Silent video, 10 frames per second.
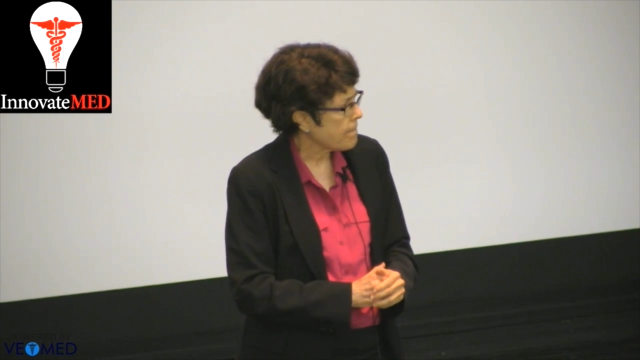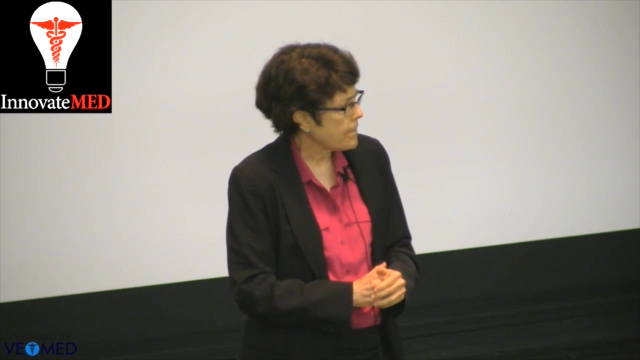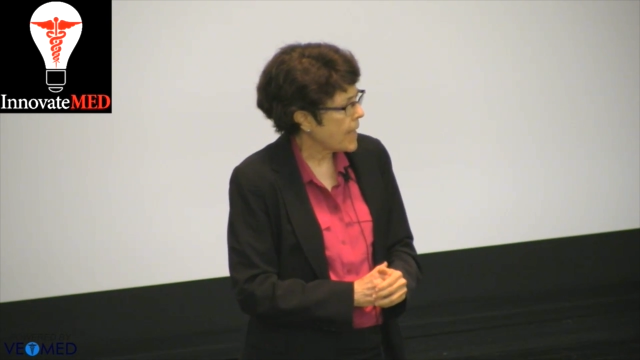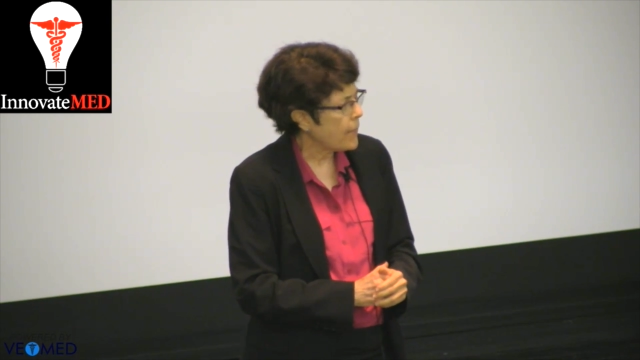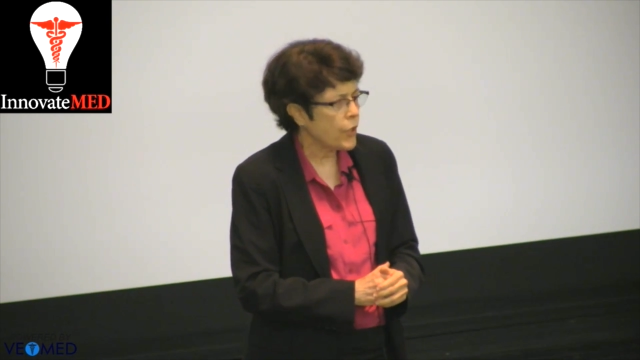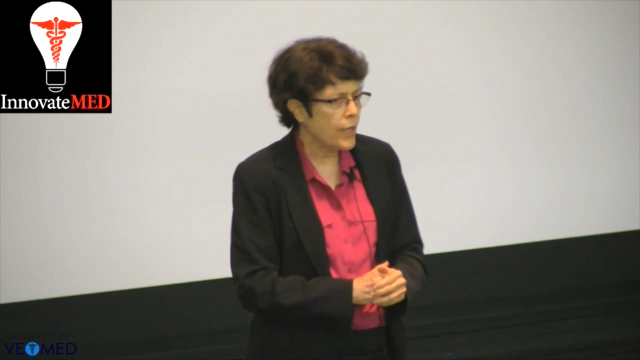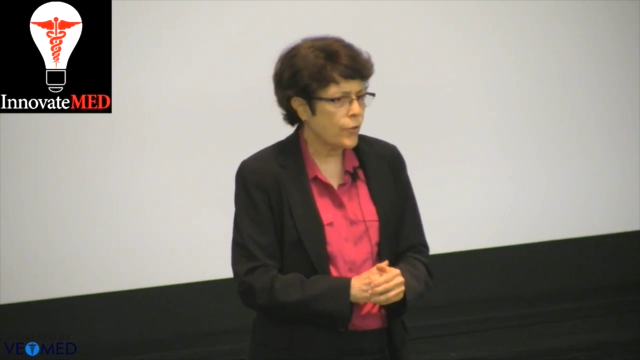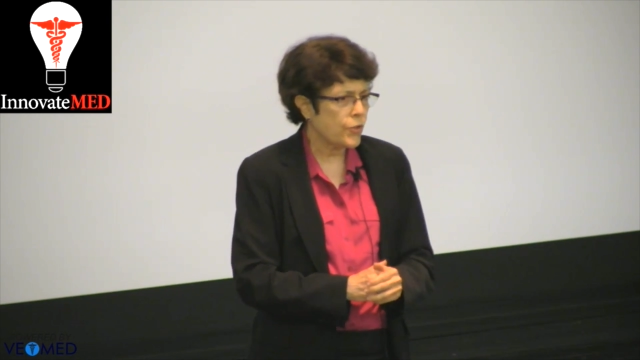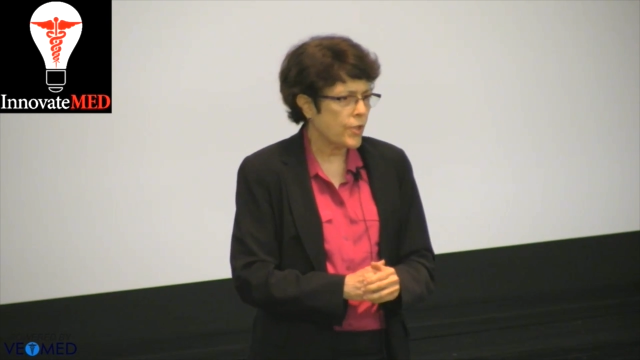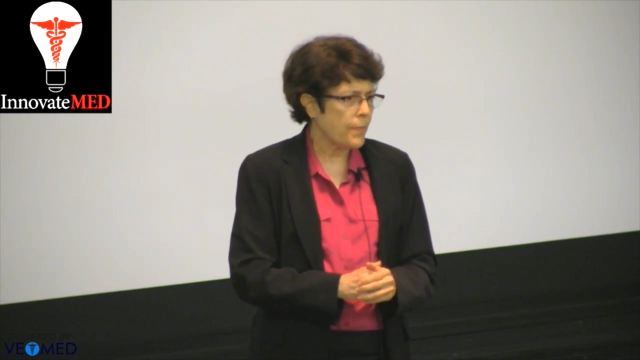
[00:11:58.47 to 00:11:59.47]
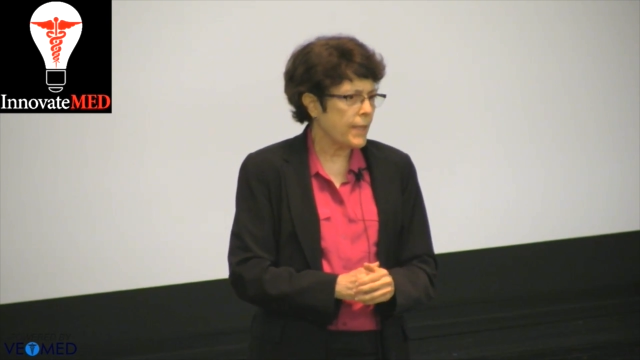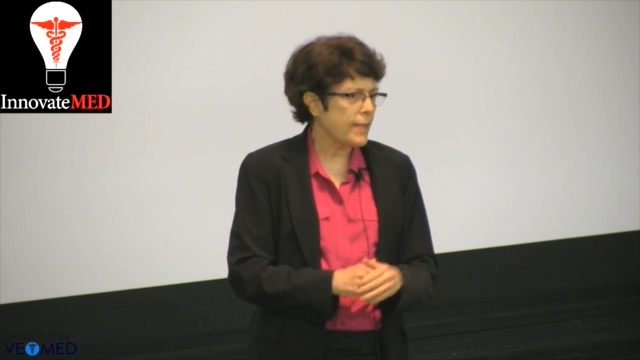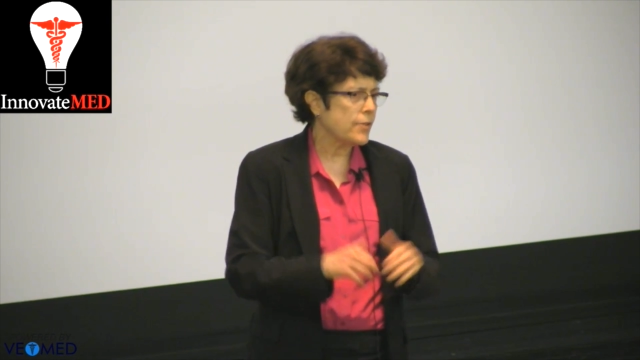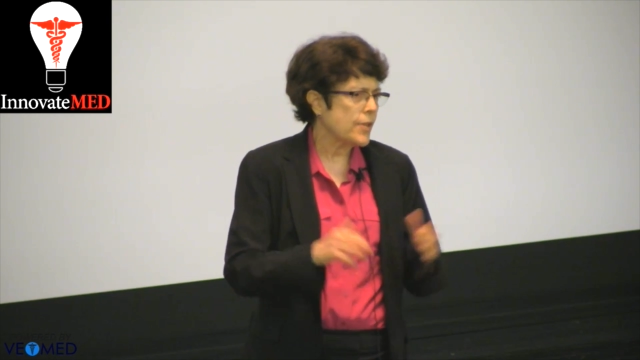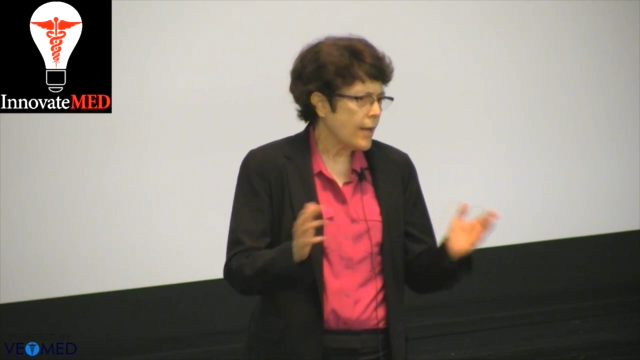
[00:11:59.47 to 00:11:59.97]
If you hear something
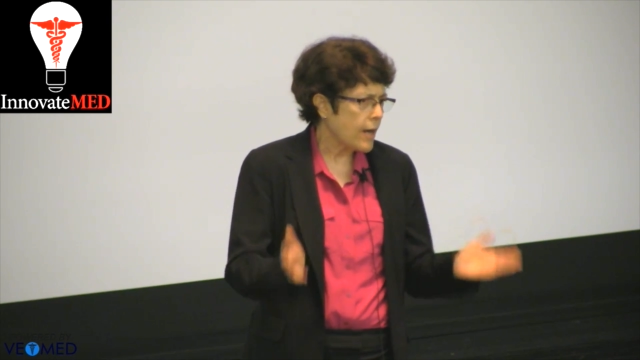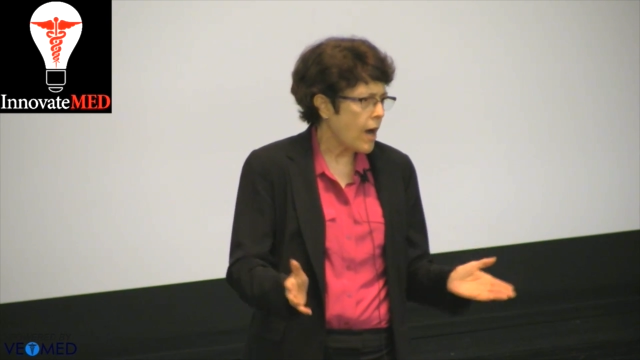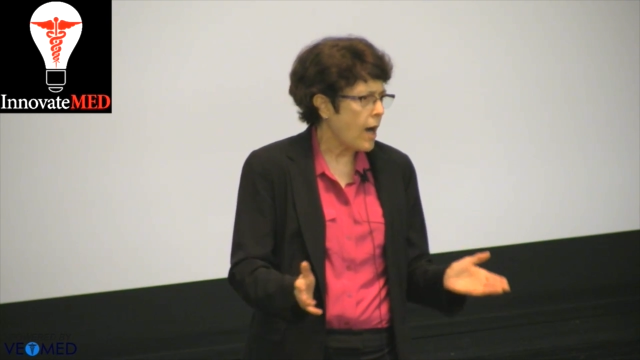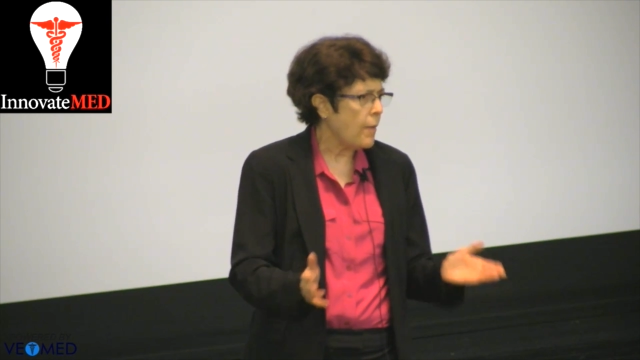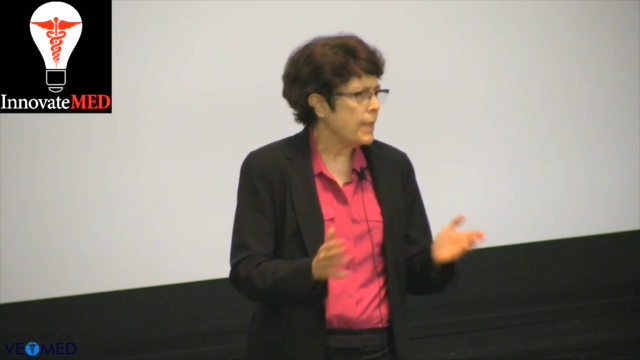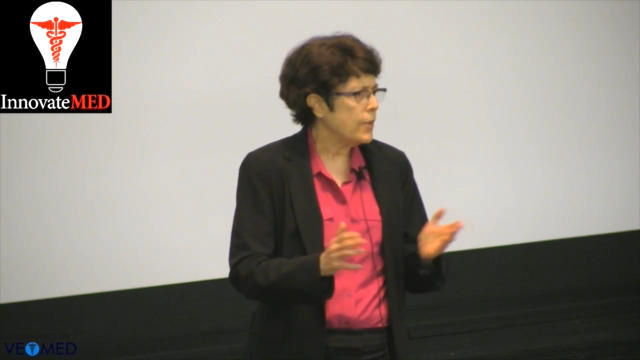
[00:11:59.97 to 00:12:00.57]
is common